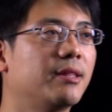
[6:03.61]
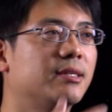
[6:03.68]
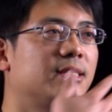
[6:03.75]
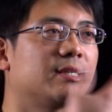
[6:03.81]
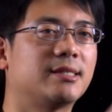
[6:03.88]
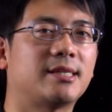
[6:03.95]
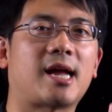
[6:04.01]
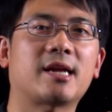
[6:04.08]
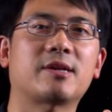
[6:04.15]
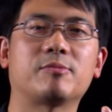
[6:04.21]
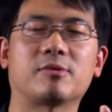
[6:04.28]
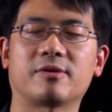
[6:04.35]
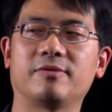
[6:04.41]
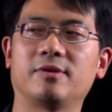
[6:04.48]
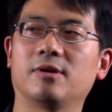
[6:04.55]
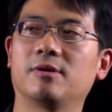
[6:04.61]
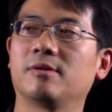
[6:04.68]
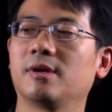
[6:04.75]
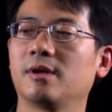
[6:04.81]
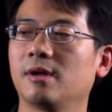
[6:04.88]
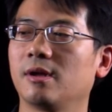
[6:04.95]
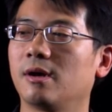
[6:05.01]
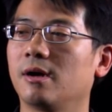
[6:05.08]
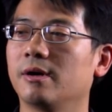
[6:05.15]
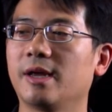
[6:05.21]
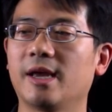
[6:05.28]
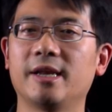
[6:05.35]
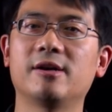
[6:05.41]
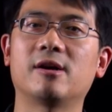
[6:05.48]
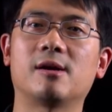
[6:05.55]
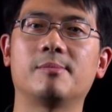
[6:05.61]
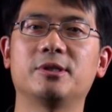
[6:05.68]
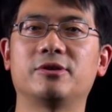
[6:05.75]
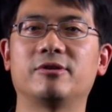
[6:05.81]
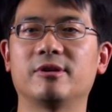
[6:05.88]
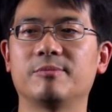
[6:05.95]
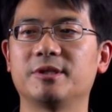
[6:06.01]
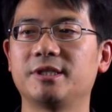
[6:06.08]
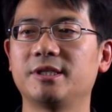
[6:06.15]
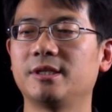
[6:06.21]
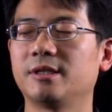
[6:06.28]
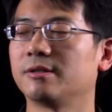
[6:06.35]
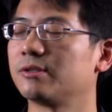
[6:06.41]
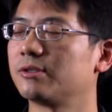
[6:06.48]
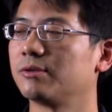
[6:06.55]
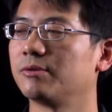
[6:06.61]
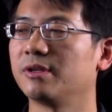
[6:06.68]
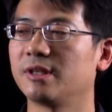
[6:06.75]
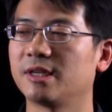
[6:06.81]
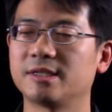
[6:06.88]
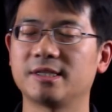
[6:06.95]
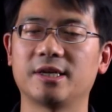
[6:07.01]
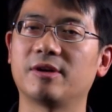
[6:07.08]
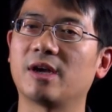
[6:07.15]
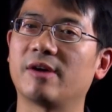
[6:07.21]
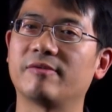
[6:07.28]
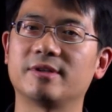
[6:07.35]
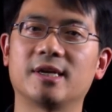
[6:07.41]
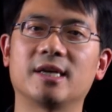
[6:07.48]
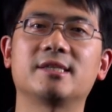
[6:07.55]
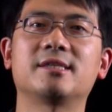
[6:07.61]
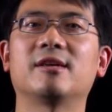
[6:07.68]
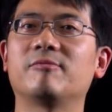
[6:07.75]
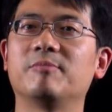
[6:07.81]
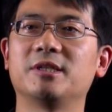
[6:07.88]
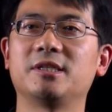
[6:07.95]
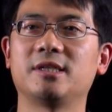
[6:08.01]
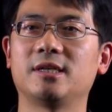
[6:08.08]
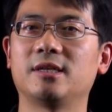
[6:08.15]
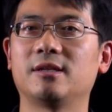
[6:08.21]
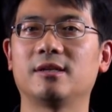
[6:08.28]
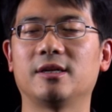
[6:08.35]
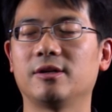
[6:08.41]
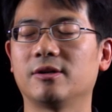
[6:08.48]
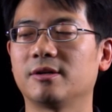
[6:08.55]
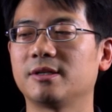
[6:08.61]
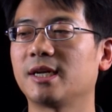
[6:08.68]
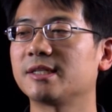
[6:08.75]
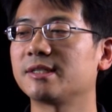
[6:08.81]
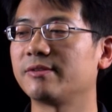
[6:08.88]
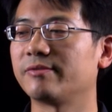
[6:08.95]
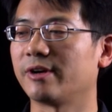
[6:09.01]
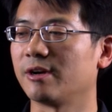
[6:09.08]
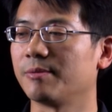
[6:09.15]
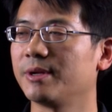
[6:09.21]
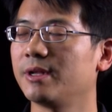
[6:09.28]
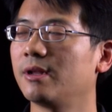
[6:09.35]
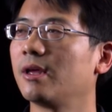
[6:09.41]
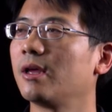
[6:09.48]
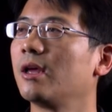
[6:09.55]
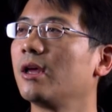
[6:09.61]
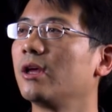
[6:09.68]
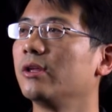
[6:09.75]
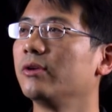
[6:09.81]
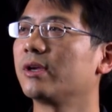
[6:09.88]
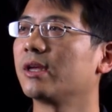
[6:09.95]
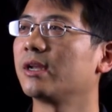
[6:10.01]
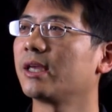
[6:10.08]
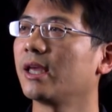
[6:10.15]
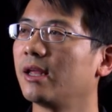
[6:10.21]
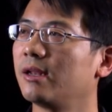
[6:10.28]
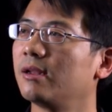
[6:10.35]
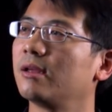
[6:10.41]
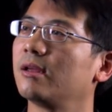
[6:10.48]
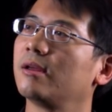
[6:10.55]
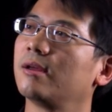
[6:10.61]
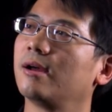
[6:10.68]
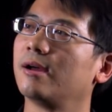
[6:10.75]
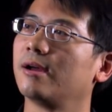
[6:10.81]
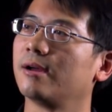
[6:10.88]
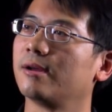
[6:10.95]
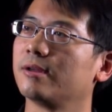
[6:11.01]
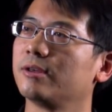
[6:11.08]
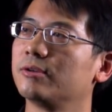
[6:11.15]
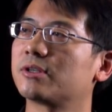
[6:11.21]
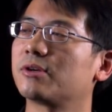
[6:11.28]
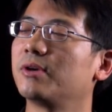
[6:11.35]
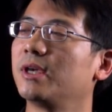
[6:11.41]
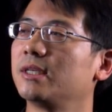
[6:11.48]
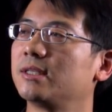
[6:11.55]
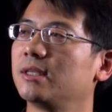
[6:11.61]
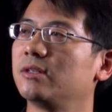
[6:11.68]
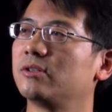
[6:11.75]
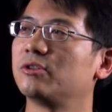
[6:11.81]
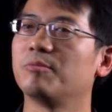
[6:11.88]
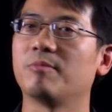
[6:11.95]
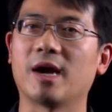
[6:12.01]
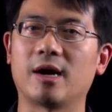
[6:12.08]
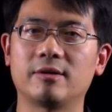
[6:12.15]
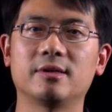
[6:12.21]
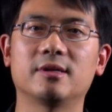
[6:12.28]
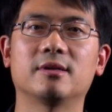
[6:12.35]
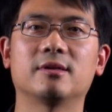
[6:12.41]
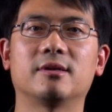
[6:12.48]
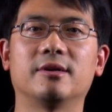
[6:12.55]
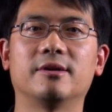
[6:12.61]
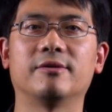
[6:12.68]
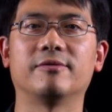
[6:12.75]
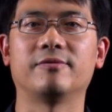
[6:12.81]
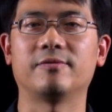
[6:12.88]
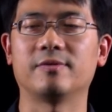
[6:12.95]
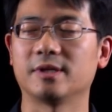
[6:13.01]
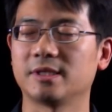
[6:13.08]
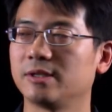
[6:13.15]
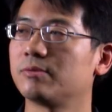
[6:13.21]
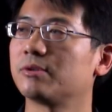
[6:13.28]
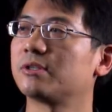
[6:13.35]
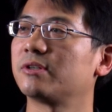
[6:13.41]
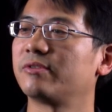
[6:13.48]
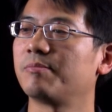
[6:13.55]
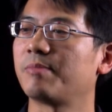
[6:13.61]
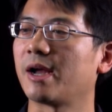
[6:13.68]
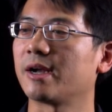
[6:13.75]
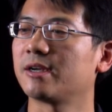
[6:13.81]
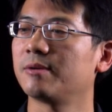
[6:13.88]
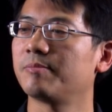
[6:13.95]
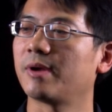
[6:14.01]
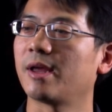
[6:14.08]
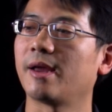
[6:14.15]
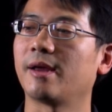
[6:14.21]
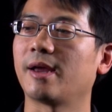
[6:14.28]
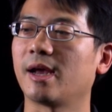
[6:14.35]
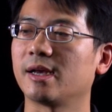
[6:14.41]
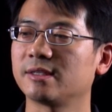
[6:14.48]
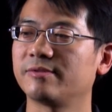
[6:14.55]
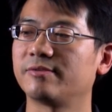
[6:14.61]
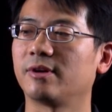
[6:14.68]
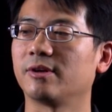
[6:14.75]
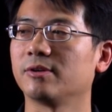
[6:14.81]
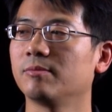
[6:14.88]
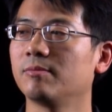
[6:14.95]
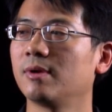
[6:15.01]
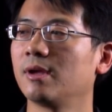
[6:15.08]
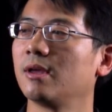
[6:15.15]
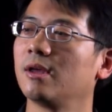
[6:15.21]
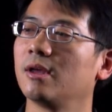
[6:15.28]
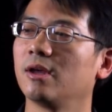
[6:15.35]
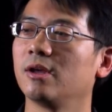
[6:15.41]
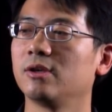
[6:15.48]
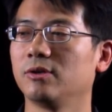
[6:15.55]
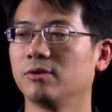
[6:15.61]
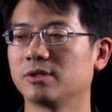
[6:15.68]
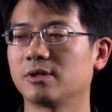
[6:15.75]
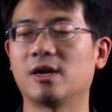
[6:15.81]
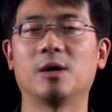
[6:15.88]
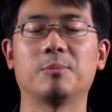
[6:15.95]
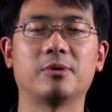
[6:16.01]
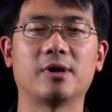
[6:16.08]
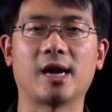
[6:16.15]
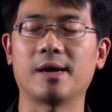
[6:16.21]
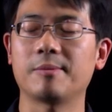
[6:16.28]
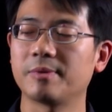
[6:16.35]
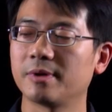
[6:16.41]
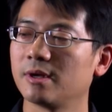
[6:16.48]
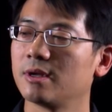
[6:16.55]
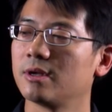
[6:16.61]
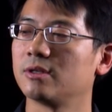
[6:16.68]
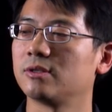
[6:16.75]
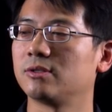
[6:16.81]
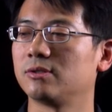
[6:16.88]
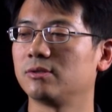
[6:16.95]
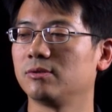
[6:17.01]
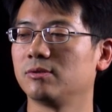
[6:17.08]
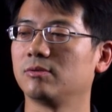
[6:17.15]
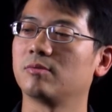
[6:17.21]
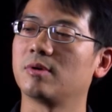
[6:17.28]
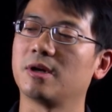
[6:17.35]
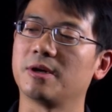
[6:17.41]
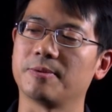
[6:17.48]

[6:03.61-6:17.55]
this exact workflow on any arbitrary machine. So let's say you have a test dev machine in your test environment. You can, again, use Cohesity to mount a SQL Server backup as a volume, use our helper app to